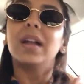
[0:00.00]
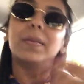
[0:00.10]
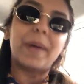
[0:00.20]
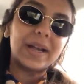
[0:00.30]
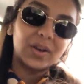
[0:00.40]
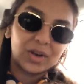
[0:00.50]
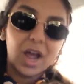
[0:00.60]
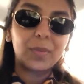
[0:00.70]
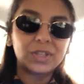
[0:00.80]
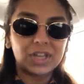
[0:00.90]
depending on
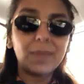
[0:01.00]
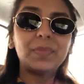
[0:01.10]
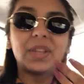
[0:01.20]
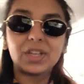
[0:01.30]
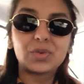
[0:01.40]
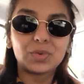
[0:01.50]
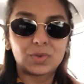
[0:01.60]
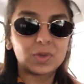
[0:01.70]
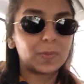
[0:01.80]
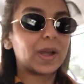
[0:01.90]
how much time they choose
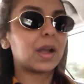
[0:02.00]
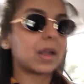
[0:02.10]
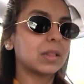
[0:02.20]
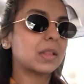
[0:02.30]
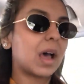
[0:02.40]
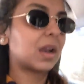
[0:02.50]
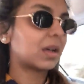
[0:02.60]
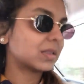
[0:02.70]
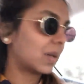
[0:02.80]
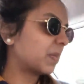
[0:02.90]
to spend at
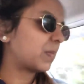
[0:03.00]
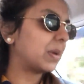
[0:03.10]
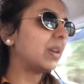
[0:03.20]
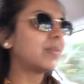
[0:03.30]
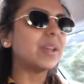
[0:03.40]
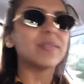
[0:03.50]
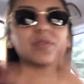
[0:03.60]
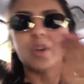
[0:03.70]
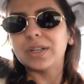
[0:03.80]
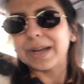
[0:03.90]
Antara. Some people live there
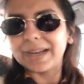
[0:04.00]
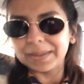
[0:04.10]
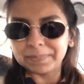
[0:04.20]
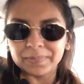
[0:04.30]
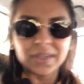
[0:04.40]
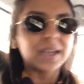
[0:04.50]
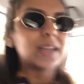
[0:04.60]
full time,